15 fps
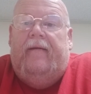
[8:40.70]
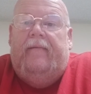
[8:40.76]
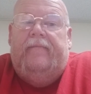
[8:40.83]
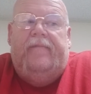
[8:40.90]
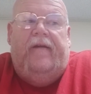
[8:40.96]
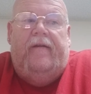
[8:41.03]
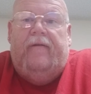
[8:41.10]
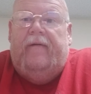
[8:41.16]

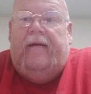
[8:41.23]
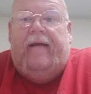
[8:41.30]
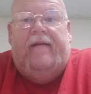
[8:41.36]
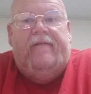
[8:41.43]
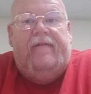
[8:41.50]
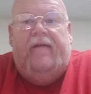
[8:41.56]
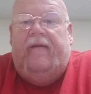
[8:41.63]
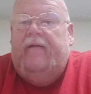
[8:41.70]
You know, I got
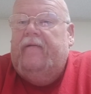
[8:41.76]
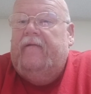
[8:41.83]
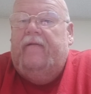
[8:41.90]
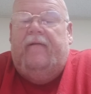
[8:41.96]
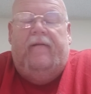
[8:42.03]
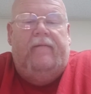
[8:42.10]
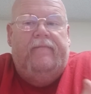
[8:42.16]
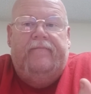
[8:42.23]

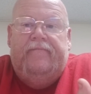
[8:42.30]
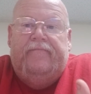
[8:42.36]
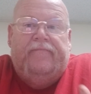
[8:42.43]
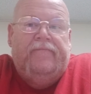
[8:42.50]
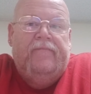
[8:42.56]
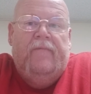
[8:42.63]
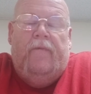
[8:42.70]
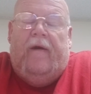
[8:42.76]
single and
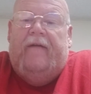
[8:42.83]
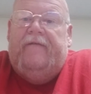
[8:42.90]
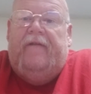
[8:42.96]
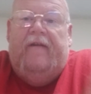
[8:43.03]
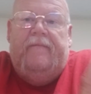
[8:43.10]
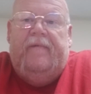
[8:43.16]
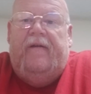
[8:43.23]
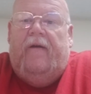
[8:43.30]
wife
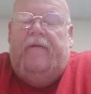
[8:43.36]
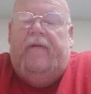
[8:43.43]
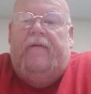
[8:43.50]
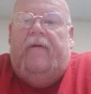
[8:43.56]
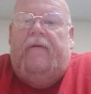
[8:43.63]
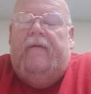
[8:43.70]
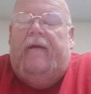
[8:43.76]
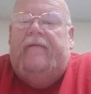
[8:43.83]
left me. Y'all know
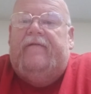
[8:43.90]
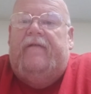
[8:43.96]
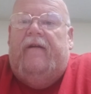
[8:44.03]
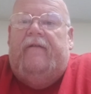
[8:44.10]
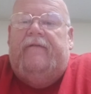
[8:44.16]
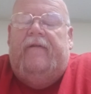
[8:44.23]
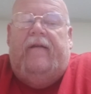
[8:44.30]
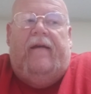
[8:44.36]
all that
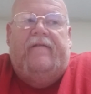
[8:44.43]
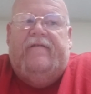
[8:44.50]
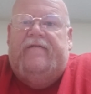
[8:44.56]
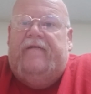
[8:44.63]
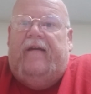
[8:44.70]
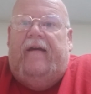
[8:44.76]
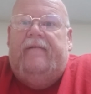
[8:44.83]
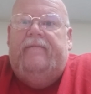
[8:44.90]
stuff. And I
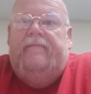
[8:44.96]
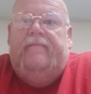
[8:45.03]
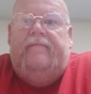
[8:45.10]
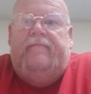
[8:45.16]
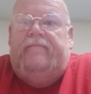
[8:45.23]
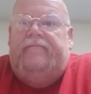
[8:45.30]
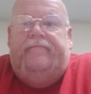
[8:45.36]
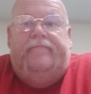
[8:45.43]

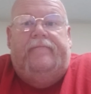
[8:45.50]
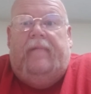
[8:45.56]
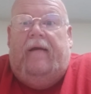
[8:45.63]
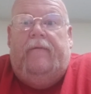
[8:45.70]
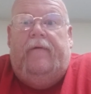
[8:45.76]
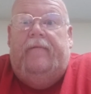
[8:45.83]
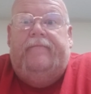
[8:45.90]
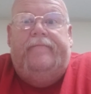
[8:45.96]

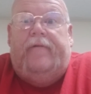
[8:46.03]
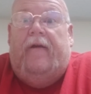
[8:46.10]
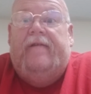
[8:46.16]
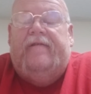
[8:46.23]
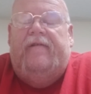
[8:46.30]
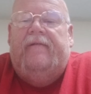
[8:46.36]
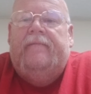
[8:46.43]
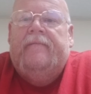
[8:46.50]
went
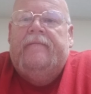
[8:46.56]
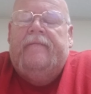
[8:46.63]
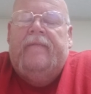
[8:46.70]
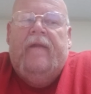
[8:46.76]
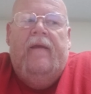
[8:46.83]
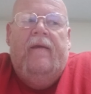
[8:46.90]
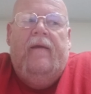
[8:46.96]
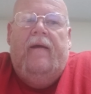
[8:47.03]
crazy.
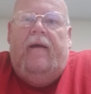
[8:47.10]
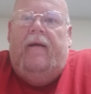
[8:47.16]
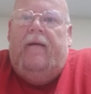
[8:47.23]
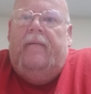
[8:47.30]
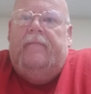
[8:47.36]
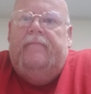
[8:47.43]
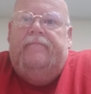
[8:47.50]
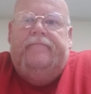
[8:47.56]

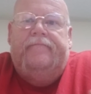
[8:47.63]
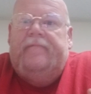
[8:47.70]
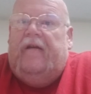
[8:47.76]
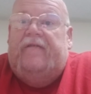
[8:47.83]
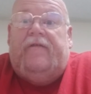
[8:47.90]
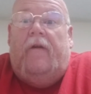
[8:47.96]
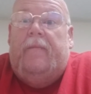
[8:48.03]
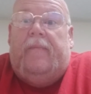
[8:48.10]
I
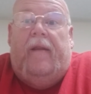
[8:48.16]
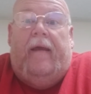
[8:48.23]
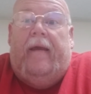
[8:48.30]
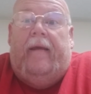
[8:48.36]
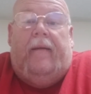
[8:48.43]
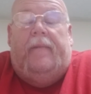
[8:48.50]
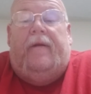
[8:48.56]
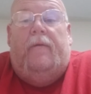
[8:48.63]
started
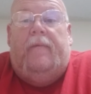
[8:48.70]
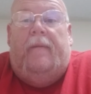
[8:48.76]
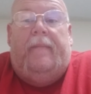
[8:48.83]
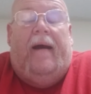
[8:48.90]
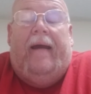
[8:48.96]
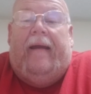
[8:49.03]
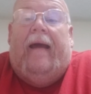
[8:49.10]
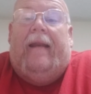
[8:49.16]
playing. I've been on my
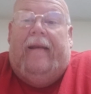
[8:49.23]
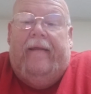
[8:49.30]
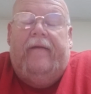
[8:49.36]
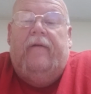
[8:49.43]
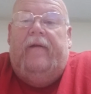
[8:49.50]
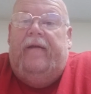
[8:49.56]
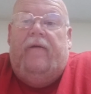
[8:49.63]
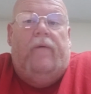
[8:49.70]
bike. I
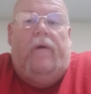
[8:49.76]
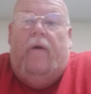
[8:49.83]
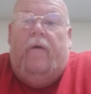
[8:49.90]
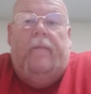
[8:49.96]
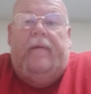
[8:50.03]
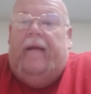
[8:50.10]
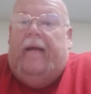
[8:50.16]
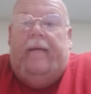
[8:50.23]
literally go
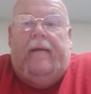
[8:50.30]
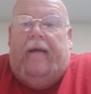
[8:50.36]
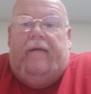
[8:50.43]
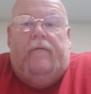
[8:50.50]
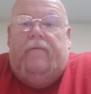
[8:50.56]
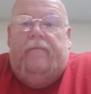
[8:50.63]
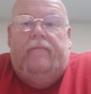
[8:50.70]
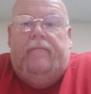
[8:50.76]
home and
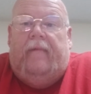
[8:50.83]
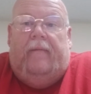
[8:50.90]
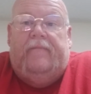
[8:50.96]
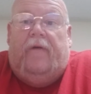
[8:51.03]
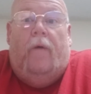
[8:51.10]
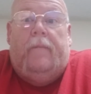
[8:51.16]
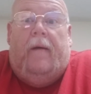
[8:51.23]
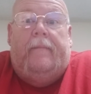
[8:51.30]
I'm
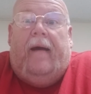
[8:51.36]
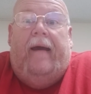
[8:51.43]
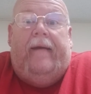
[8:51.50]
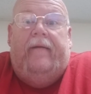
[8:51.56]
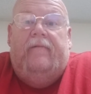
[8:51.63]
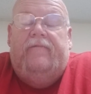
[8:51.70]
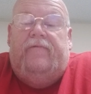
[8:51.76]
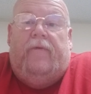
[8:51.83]
on my bike
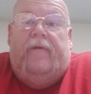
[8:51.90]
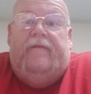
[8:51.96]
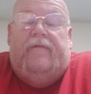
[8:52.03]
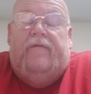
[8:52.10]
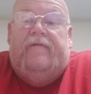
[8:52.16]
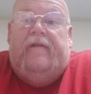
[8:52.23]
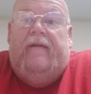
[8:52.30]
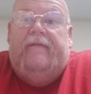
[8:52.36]

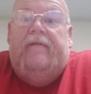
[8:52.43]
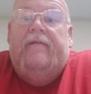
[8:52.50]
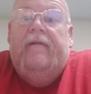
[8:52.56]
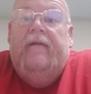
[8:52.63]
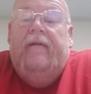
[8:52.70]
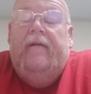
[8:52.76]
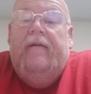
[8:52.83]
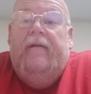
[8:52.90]
24/7
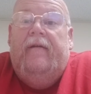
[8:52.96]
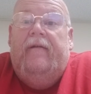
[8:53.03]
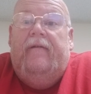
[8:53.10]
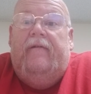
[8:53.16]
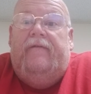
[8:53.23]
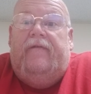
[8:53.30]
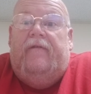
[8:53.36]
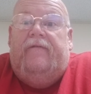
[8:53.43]

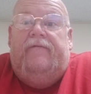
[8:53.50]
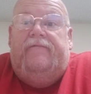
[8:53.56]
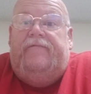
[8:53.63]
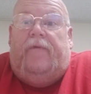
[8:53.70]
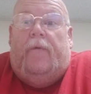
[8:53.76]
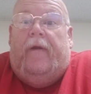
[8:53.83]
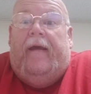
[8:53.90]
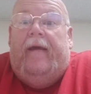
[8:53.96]
for
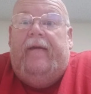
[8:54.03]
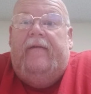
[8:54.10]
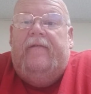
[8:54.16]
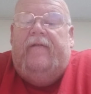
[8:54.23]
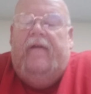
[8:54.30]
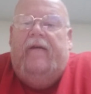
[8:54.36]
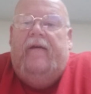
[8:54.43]
4 days.